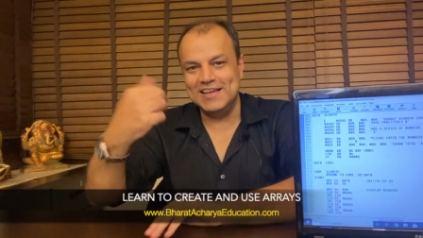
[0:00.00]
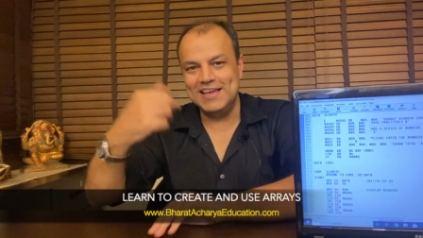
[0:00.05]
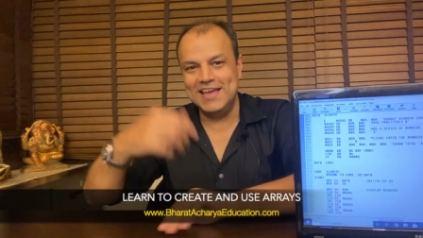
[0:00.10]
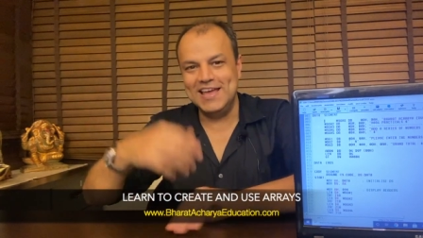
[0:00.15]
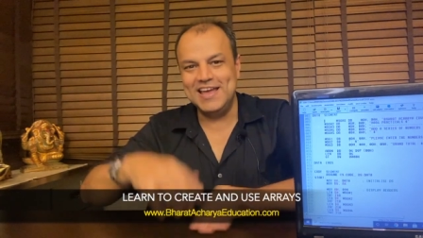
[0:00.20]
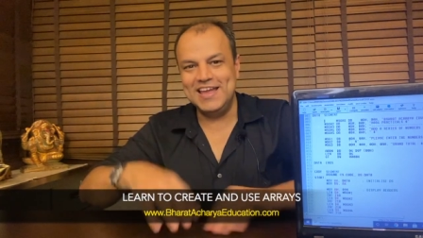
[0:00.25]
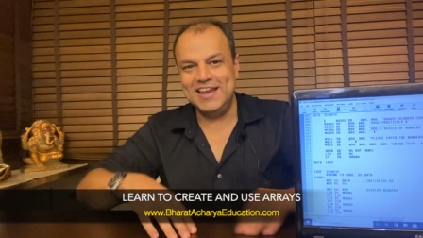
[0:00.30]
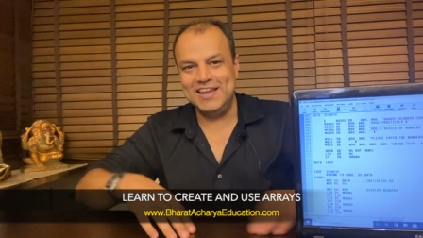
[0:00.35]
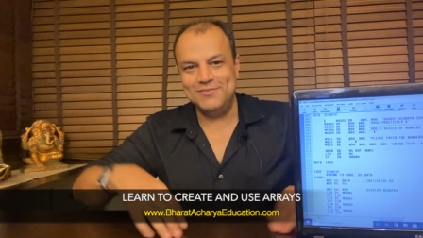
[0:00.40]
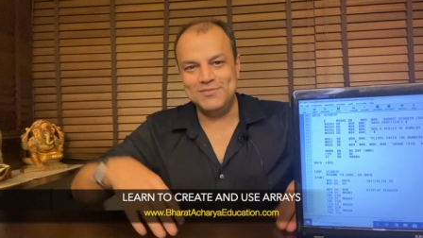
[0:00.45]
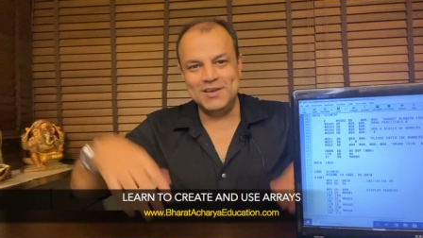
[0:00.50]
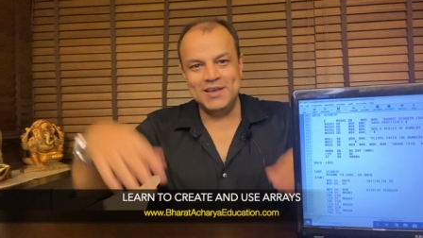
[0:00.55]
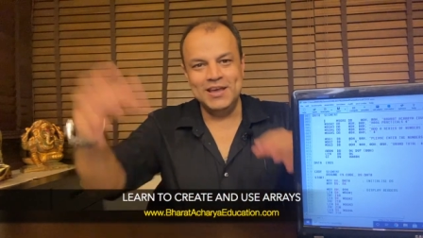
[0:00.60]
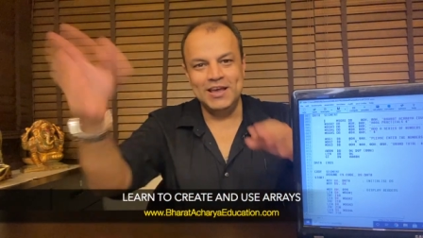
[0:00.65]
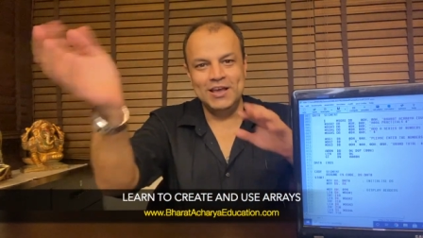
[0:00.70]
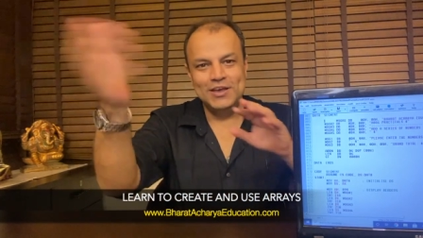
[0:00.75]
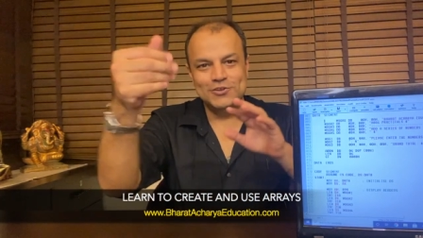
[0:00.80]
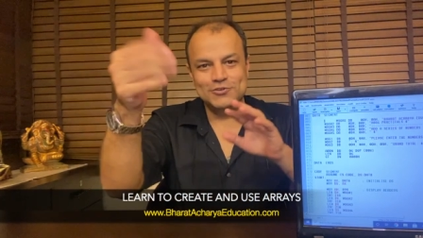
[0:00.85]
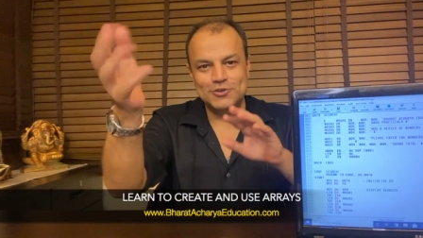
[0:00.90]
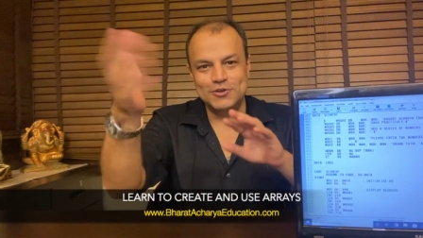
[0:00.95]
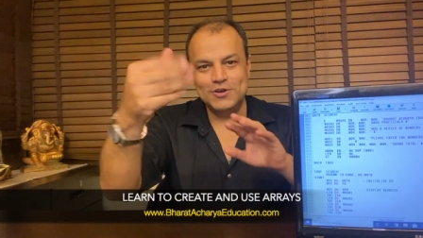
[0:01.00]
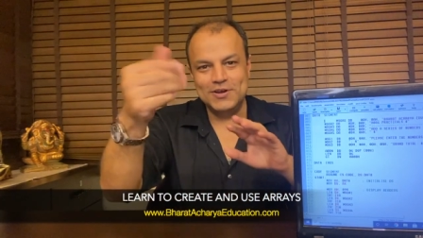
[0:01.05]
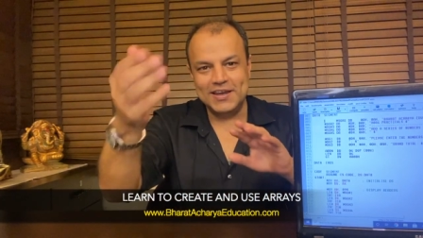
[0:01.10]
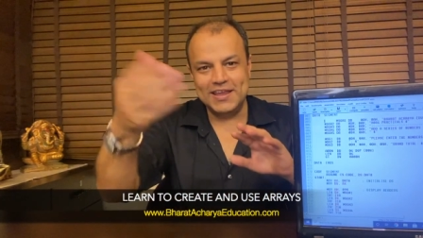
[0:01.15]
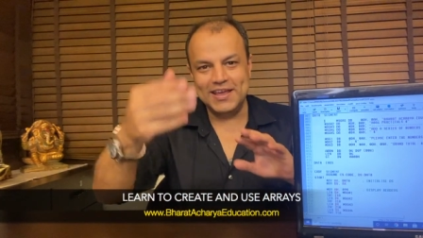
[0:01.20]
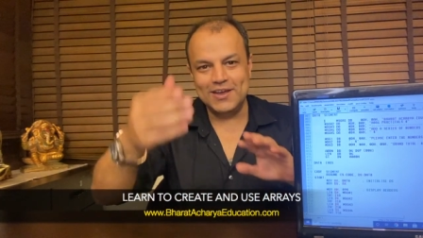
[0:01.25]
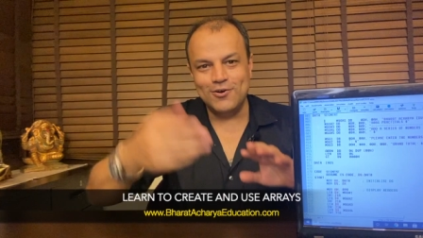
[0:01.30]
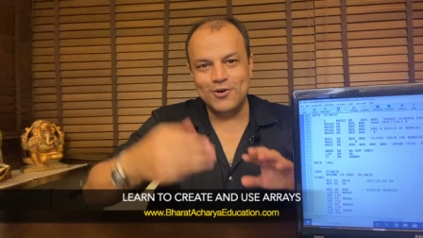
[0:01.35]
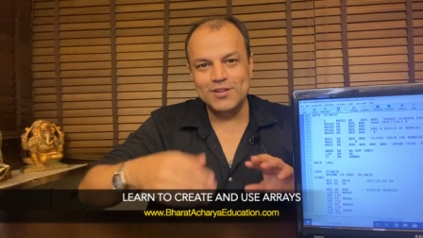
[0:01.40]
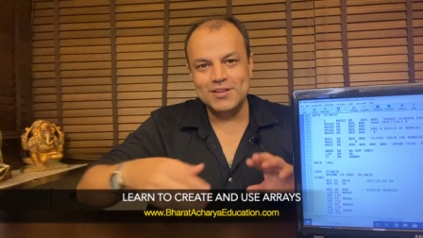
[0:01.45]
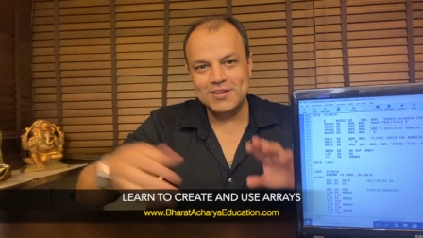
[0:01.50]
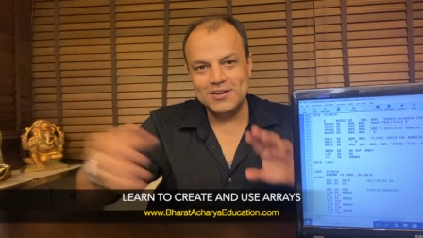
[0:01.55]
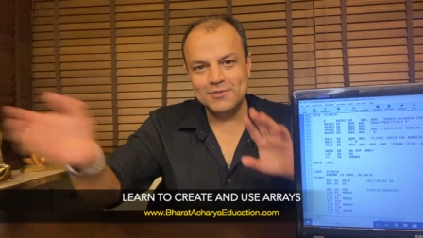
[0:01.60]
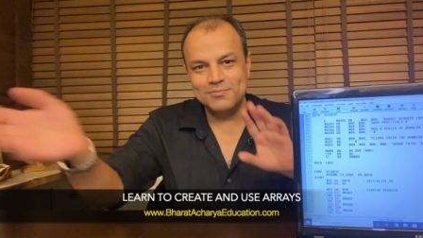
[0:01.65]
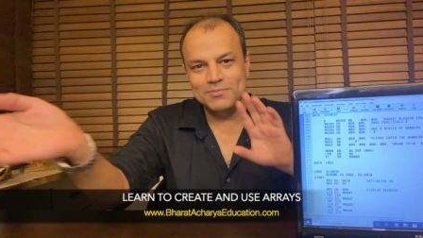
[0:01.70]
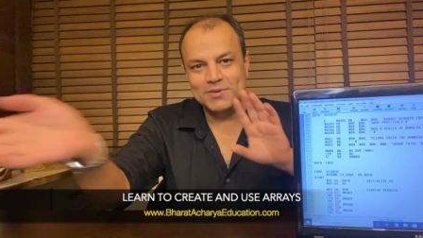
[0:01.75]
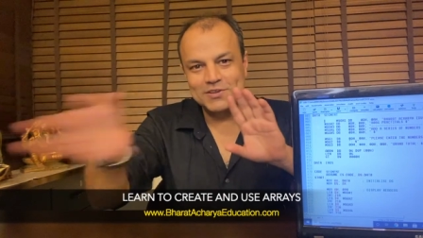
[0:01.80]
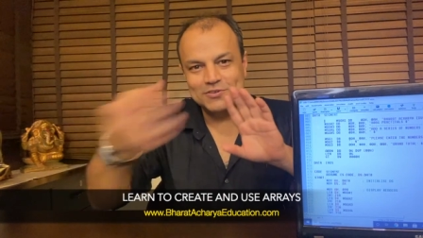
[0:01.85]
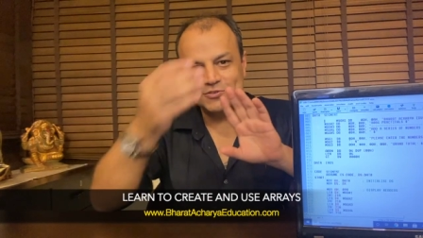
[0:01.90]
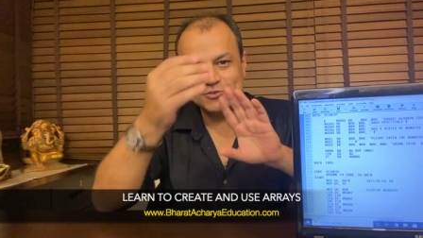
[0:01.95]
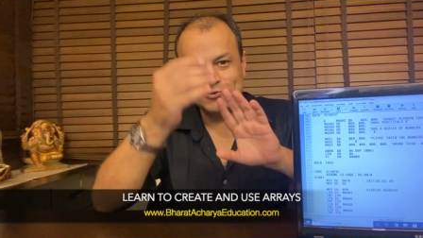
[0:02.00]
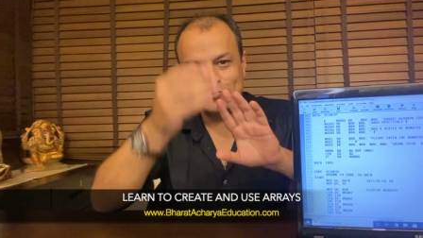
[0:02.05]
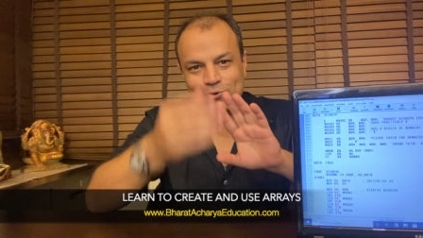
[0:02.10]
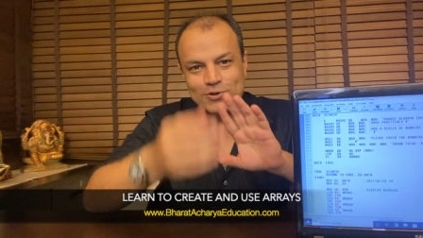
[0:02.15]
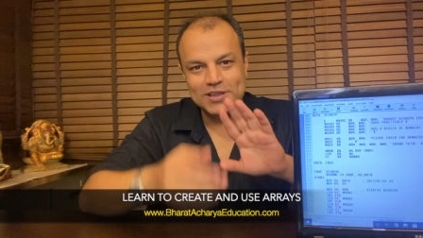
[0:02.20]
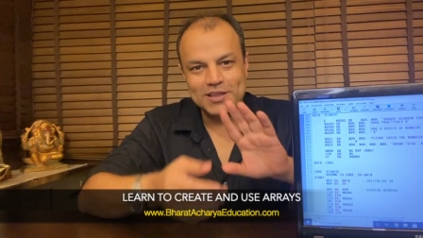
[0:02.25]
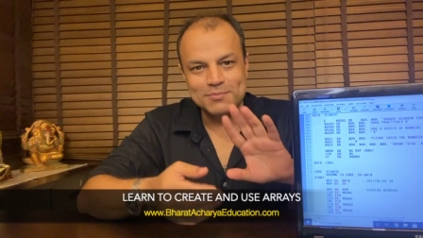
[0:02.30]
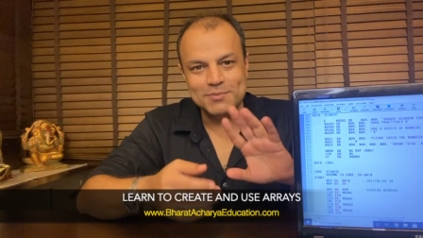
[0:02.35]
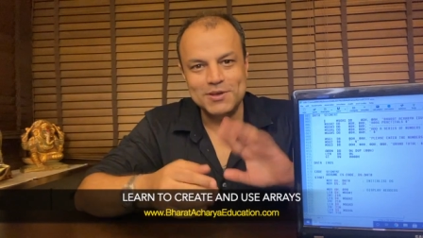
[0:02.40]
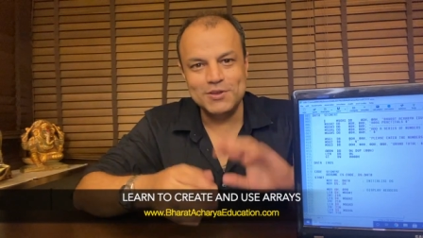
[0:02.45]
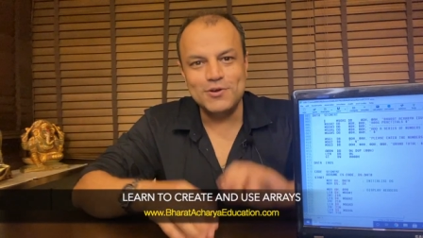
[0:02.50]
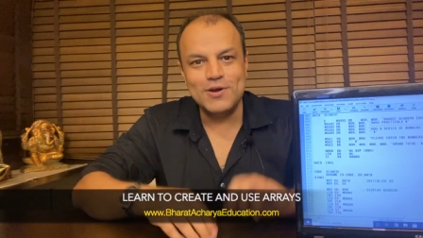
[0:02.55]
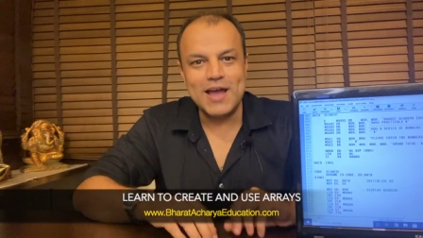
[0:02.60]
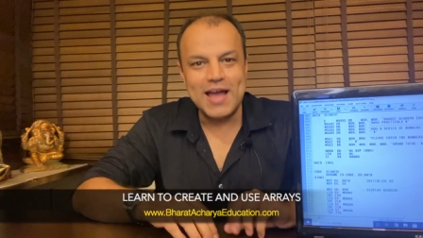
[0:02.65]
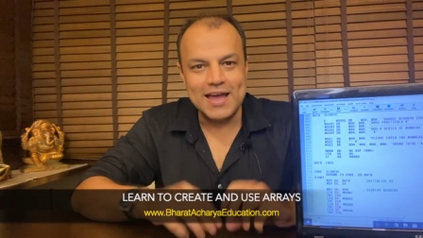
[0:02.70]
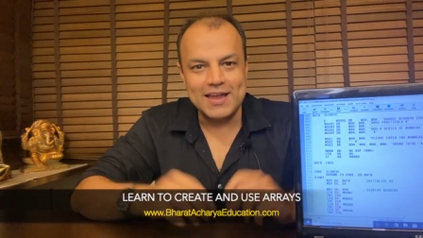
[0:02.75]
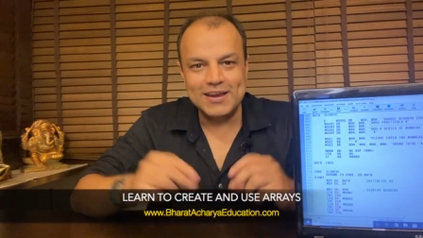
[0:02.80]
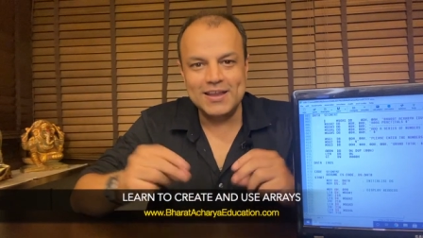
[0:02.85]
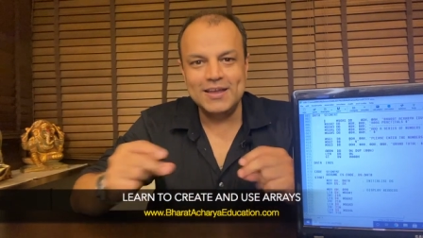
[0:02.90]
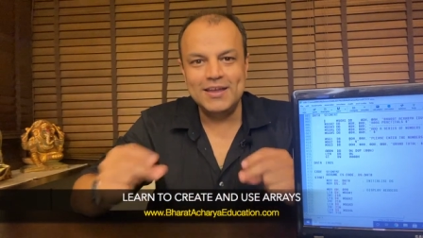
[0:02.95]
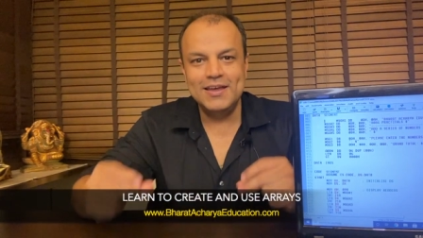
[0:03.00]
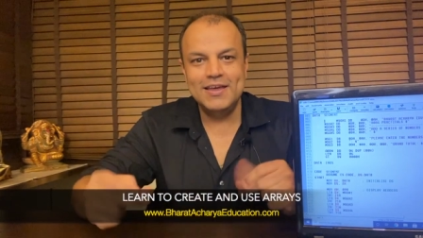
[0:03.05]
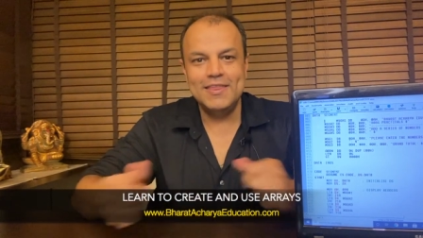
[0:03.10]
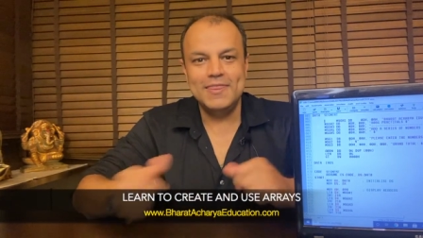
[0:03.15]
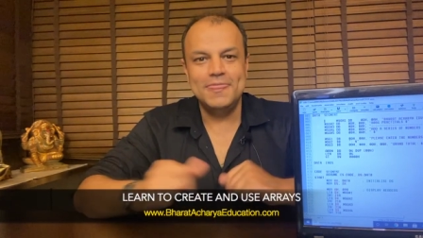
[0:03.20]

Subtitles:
Anyway, so you'll take all the numbers, store them in your array,